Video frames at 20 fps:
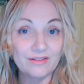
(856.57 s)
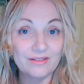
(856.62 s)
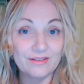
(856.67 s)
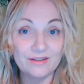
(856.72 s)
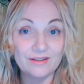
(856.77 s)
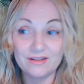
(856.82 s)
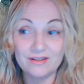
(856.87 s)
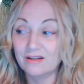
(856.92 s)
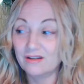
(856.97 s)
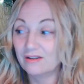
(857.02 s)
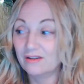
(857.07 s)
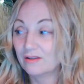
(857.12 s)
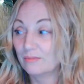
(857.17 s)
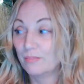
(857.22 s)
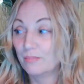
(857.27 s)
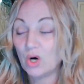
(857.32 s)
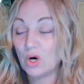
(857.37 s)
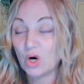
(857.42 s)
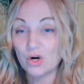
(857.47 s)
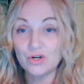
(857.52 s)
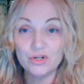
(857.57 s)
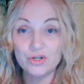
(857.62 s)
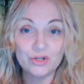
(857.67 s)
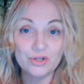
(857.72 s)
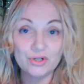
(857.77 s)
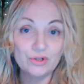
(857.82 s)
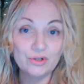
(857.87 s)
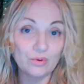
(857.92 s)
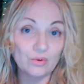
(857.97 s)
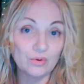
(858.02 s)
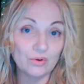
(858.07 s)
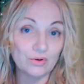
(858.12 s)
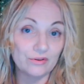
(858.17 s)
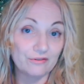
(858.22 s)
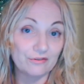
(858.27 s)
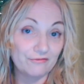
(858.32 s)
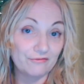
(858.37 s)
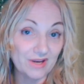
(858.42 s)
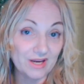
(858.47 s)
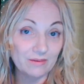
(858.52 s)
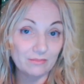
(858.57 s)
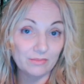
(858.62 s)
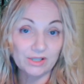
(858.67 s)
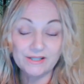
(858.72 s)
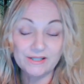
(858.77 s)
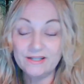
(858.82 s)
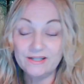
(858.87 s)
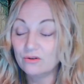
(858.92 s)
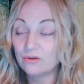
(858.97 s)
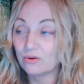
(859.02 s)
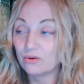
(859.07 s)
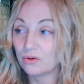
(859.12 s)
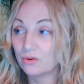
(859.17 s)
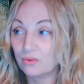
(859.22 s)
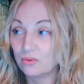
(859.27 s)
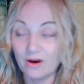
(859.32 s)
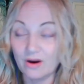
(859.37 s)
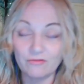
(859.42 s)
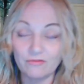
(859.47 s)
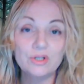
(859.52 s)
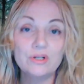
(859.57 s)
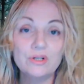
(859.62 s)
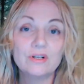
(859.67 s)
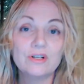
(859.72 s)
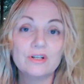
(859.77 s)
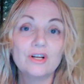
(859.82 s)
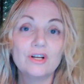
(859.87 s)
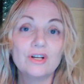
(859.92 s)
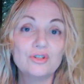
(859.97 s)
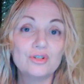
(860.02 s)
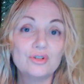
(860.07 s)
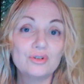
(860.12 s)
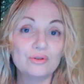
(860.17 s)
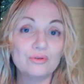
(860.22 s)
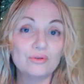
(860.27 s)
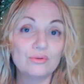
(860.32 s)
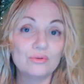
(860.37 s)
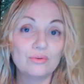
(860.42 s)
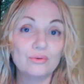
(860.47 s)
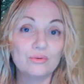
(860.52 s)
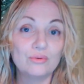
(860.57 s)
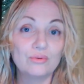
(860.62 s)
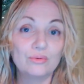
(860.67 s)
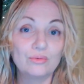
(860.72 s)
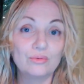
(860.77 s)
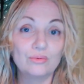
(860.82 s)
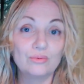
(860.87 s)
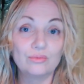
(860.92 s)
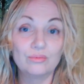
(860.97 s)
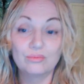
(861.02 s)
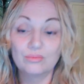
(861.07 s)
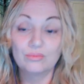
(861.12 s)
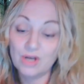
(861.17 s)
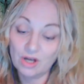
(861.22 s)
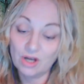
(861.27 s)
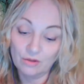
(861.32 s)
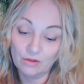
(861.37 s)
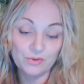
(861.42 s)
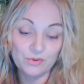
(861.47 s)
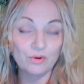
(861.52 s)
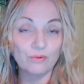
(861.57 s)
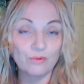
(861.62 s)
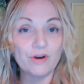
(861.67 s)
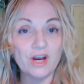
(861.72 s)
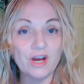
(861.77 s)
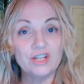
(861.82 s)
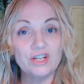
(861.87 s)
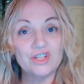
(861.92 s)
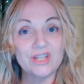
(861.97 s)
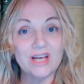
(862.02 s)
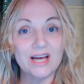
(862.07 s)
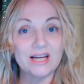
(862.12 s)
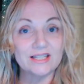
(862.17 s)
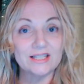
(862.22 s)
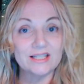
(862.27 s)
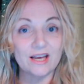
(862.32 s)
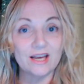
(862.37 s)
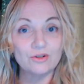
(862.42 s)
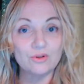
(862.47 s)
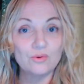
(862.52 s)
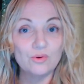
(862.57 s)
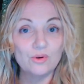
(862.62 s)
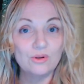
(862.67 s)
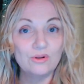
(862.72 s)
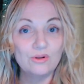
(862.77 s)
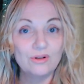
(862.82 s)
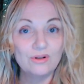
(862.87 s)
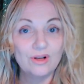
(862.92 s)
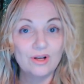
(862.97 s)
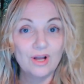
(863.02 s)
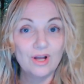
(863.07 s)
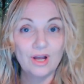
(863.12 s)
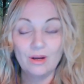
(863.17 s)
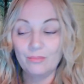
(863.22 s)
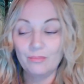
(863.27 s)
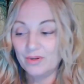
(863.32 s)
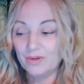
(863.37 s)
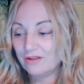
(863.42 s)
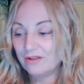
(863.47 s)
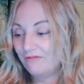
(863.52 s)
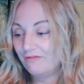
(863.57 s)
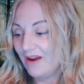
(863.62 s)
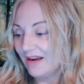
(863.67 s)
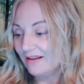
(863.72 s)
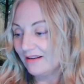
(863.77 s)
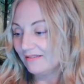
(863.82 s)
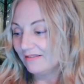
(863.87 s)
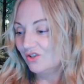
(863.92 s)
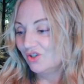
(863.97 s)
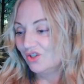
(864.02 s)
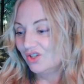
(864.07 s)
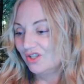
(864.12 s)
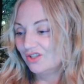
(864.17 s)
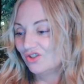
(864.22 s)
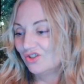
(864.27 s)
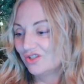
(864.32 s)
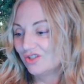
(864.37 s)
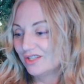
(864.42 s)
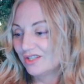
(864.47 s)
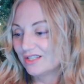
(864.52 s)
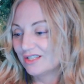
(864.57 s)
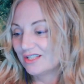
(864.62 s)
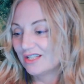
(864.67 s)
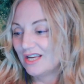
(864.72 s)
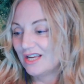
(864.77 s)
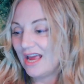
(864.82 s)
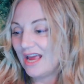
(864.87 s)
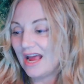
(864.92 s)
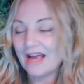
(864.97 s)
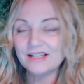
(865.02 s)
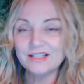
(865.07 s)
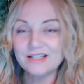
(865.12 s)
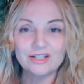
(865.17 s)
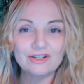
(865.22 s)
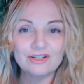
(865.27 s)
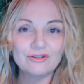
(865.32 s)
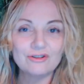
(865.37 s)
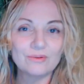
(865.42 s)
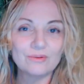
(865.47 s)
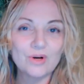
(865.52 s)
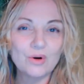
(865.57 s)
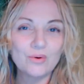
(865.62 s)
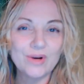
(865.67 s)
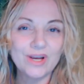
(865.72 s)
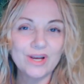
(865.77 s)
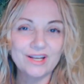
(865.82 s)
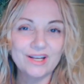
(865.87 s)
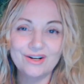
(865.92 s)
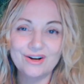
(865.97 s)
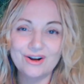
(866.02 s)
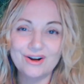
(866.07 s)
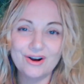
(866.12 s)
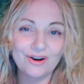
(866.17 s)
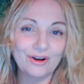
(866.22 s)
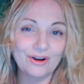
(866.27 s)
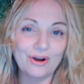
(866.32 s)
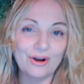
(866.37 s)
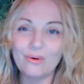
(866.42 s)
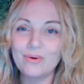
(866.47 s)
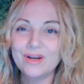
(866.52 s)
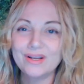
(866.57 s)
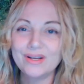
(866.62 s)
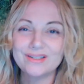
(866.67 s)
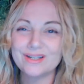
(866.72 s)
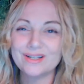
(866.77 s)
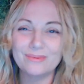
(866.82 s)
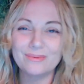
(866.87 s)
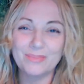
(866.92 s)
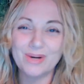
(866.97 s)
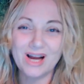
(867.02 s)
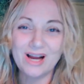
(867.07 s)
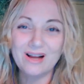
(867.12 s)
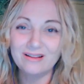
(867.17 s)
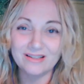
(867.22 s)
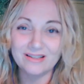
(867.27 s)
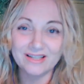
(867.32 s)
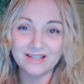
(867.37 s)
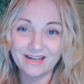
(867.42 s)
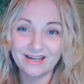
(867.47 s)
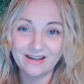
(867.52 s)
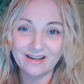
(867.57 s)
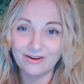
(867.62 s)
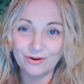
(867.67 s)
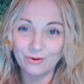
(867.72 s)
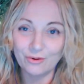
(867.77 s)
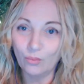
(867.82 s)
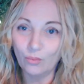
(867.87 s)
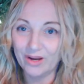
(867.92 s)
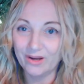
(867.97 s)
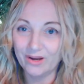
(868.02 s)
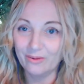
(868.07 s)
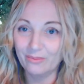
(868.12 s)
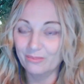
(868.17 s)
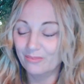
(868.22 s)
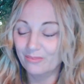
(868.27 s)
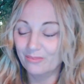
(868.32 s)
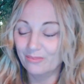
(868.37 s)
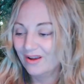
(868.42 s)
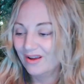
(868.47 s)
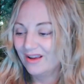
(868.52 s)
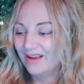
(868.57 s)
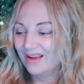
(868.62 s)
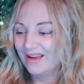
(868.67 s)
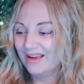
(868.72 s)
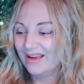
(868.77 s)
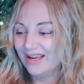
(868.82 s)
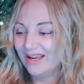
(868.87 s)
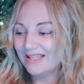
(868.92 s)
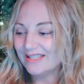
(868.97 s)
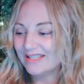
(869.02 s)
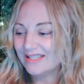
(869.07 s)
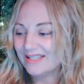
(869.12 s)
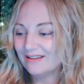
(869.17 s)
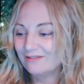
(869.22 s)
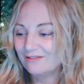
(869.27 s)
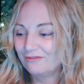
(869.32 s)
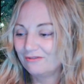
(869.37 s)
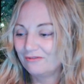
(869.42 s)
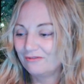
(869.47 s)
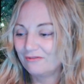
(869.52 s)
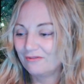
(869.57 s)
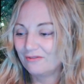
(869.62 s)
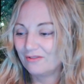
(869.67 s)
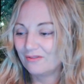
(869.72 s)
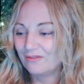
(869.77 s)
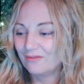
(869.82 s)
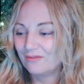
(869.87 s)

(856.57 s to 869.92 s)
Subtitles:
the partner or the family or whoever to help you arrange that schedule. But the fact that she just has to throw in going to Bali on a whim as if